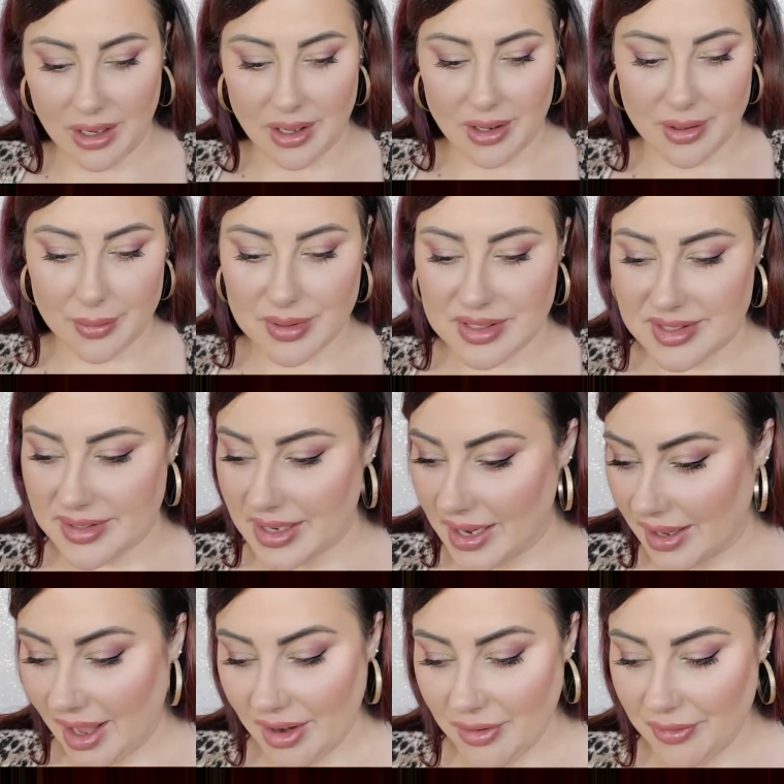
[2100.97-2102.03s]
on them, because
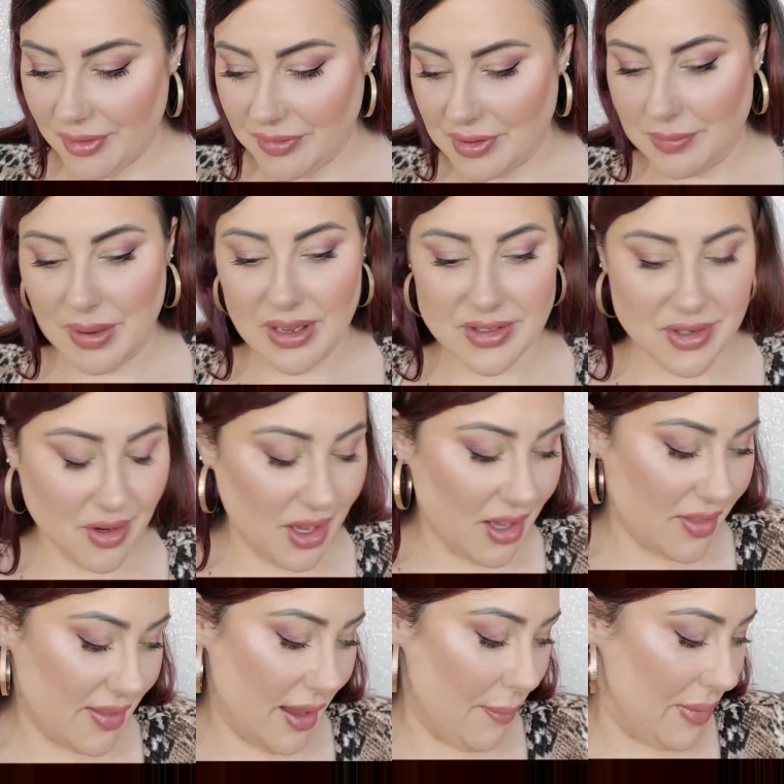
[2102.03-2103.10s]
dang, $150, you could
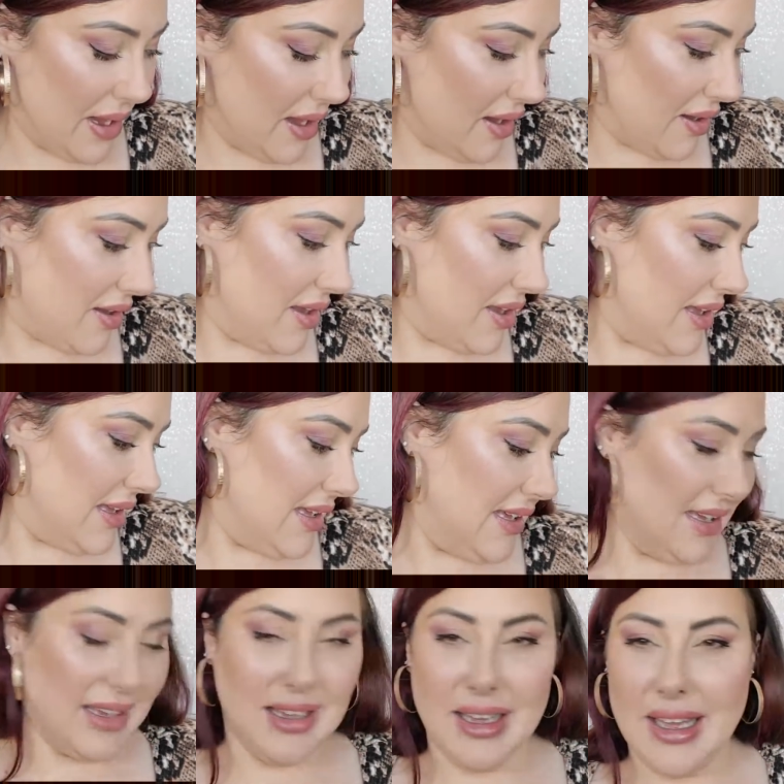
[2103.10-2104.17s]
get that back.
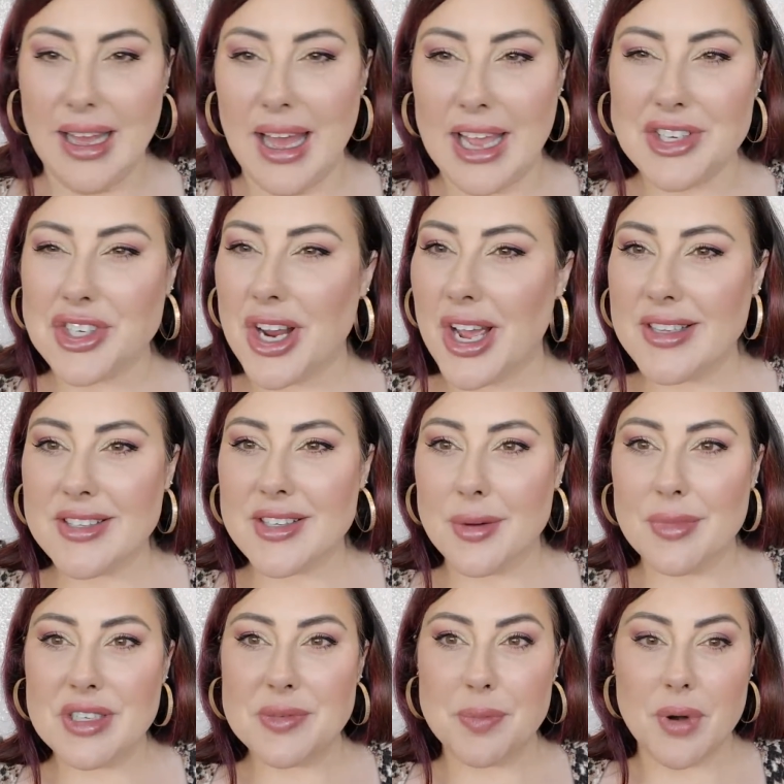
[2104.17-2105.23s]
I tried
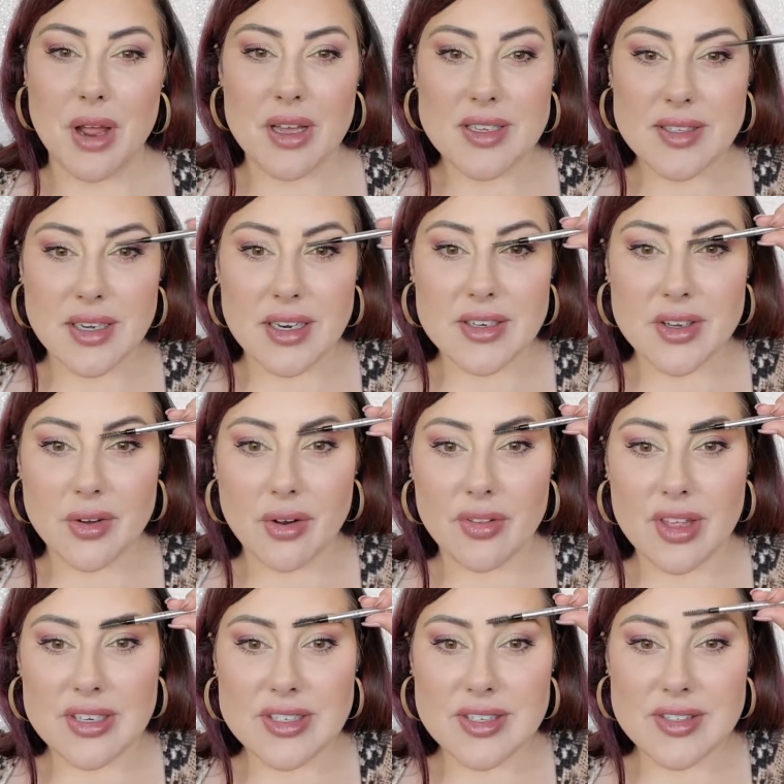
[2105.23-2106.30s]
Soma's bras and
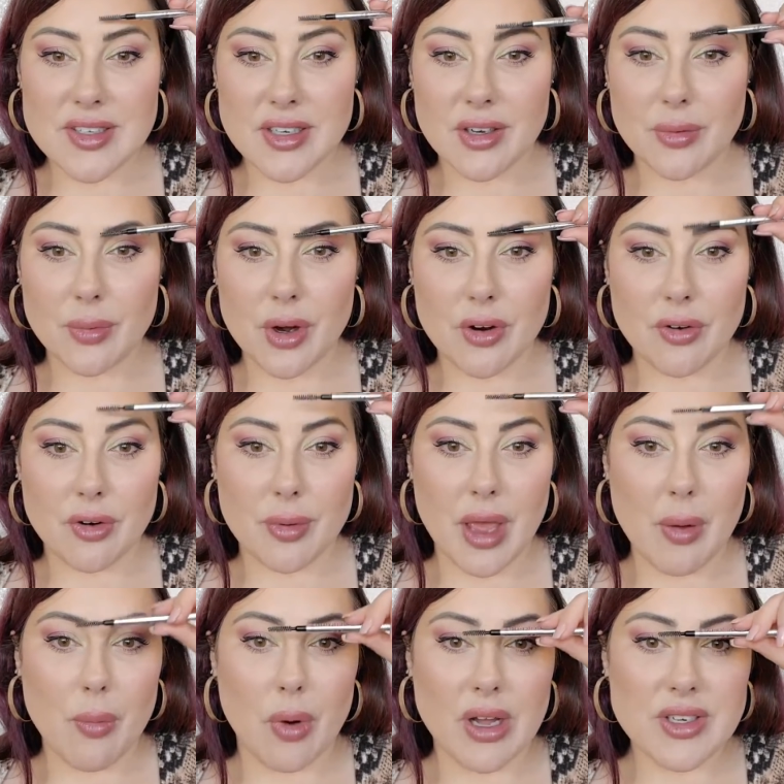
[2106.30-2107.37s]
they just didn't work for me.
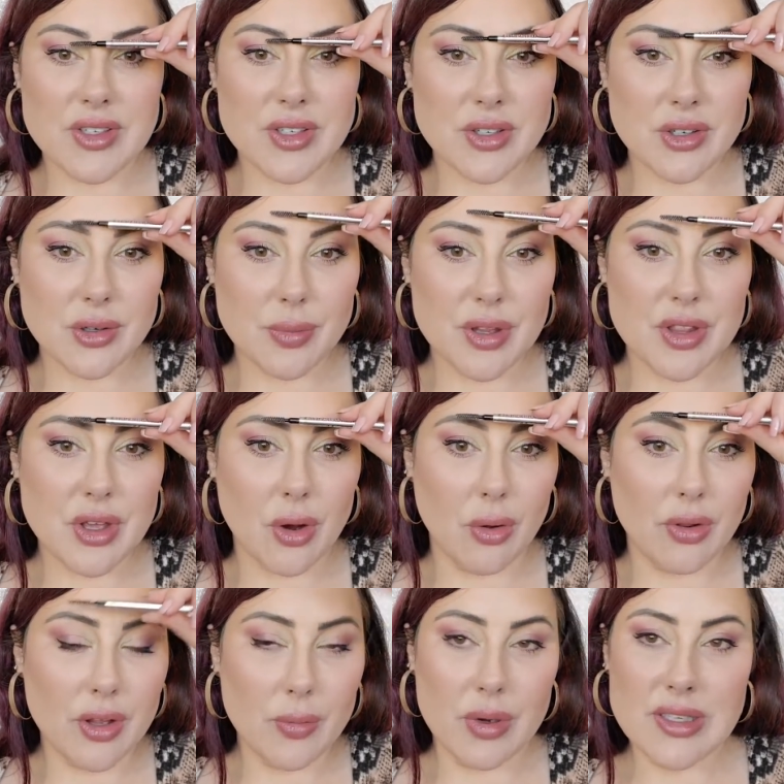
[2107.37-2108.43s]
I want to, but the
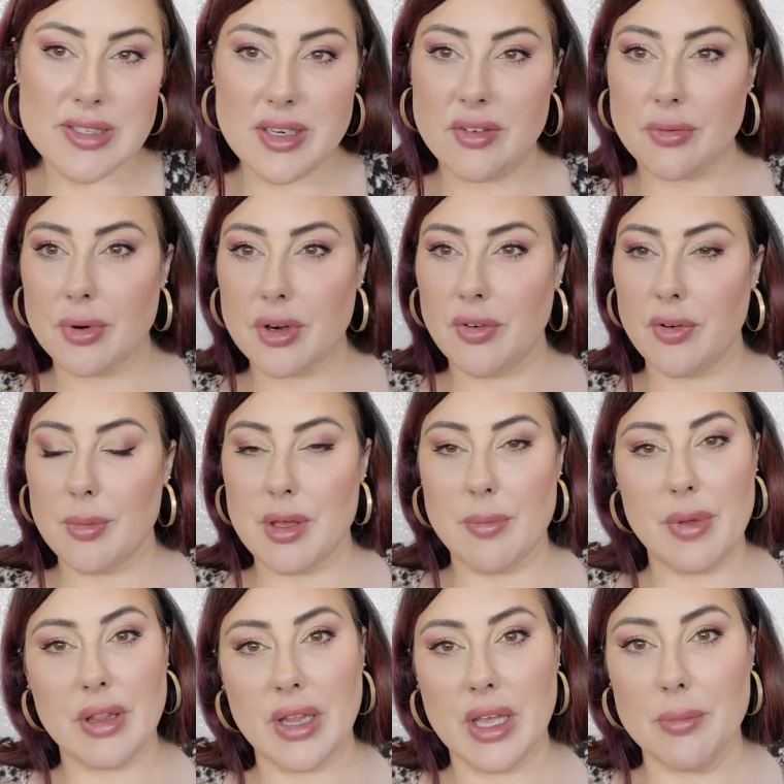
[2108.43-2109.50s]
only ones that have worked for me have
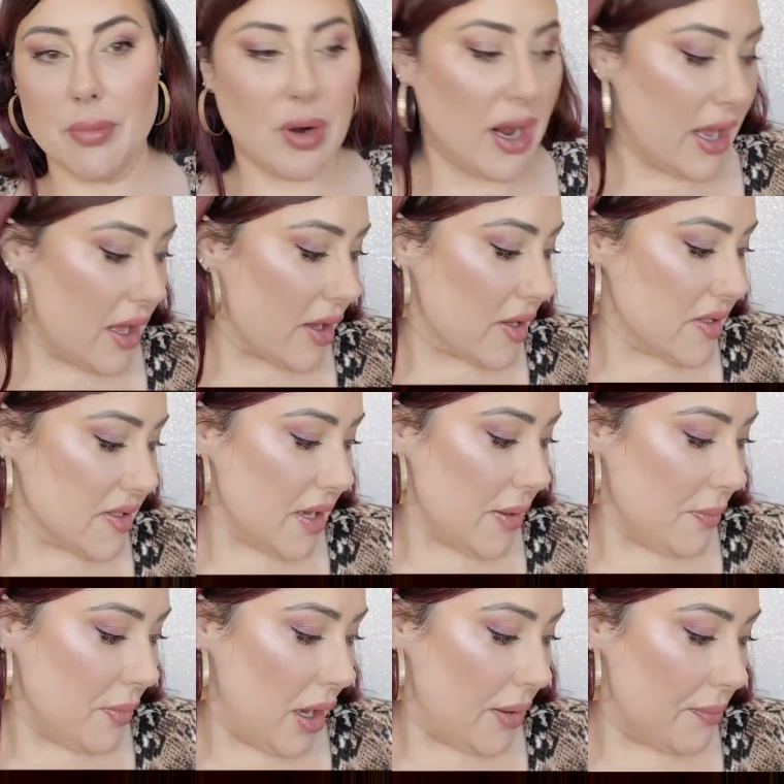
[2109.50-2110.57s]
been Lane Bryant, because
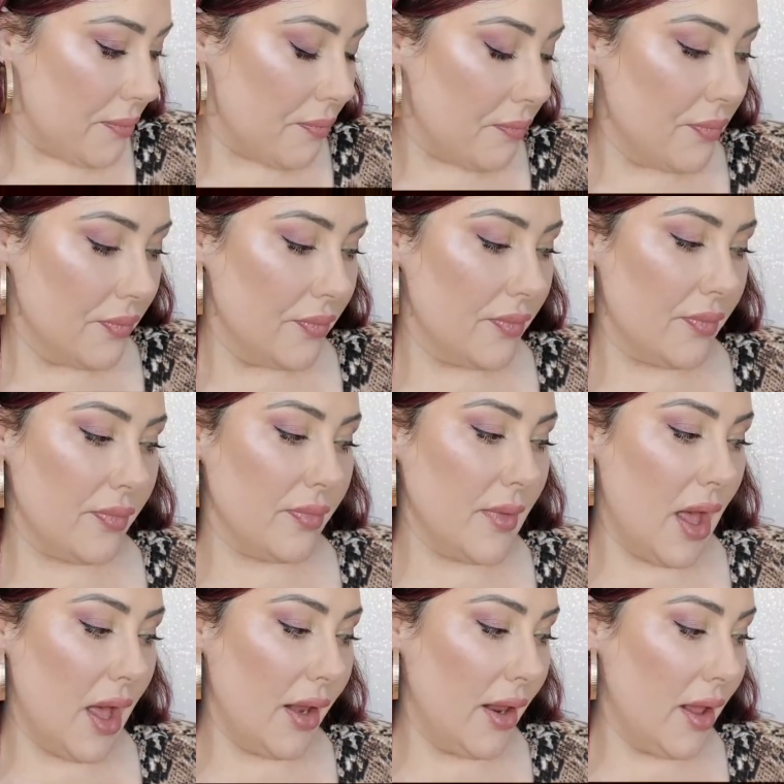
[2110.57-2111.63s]
I'm